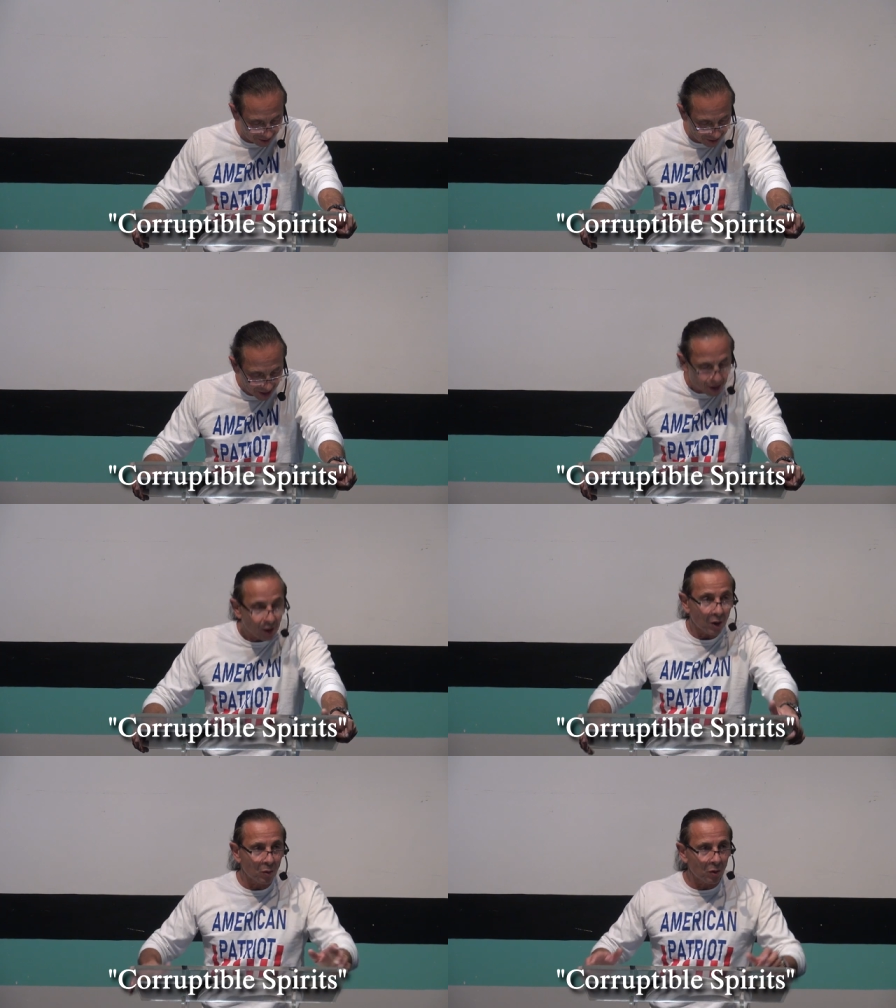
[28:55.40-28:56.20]
in
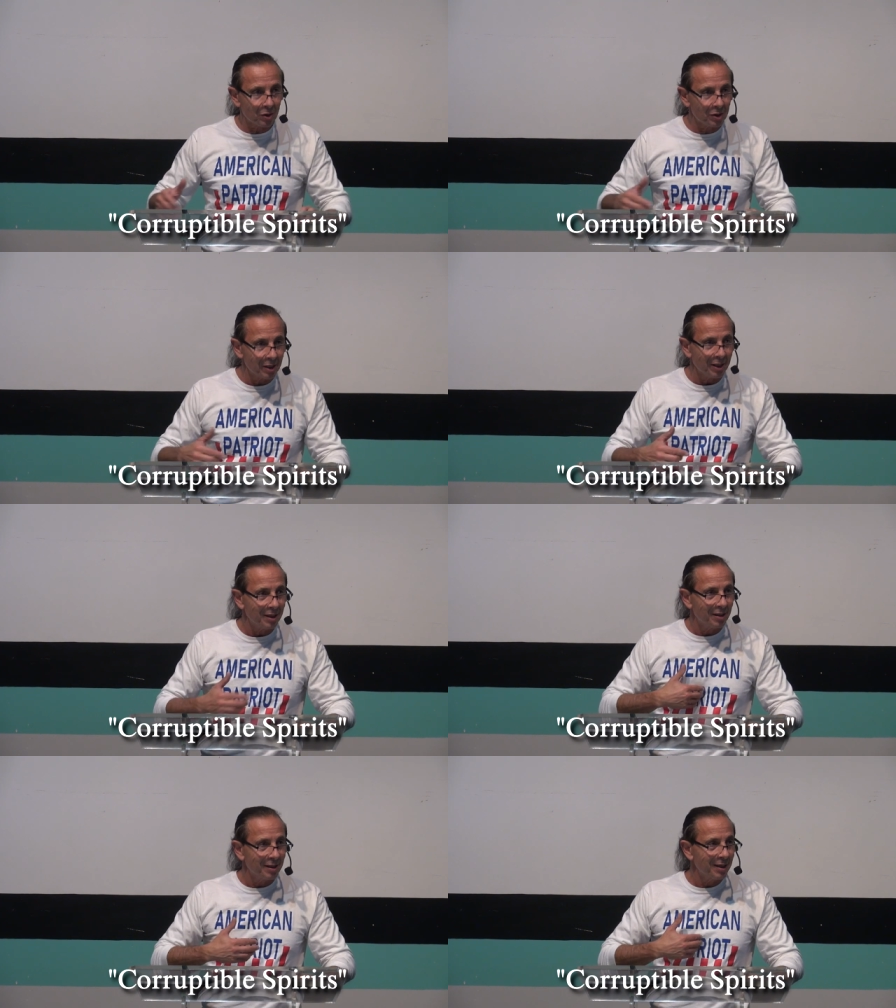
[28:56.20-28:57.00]
other words,
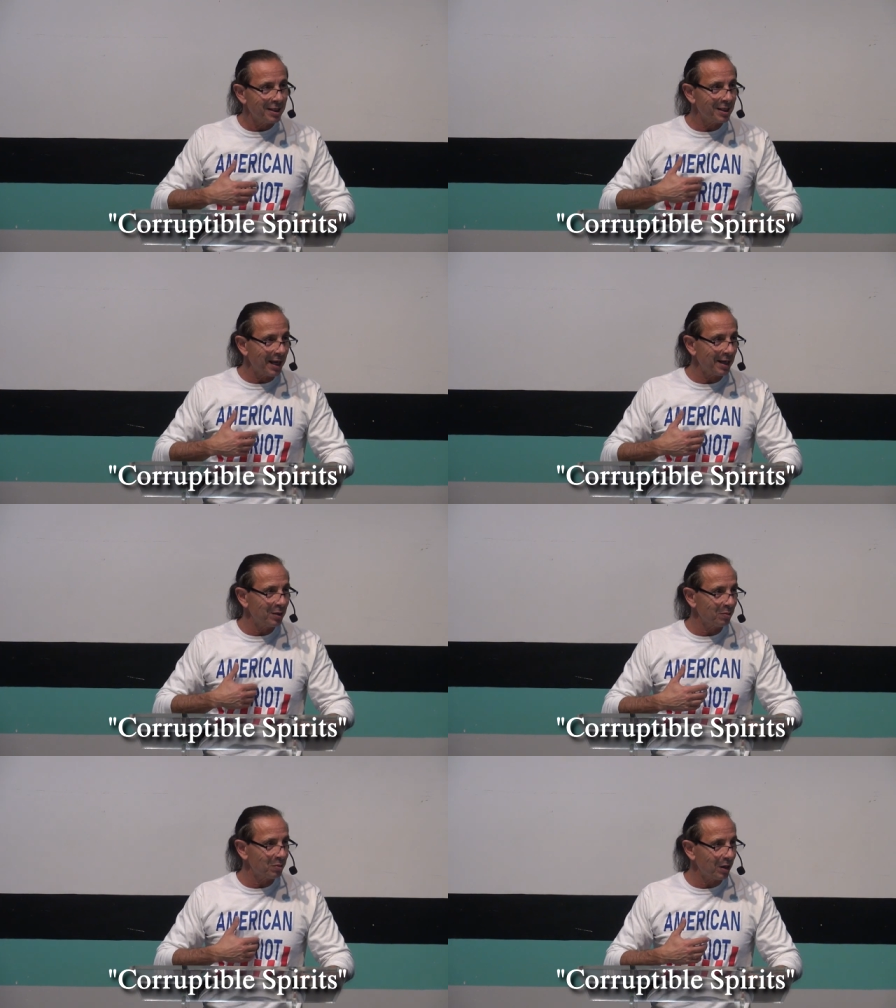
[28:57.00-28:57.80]
he's lying
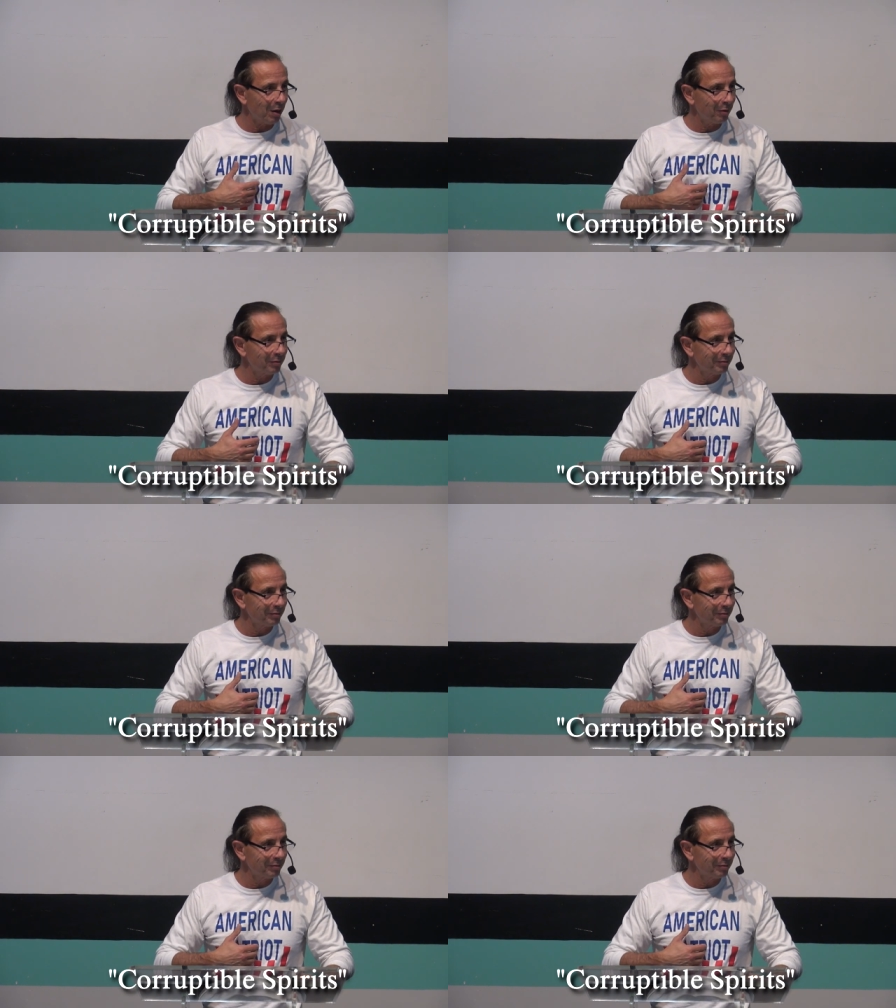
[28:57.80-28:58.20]
to himself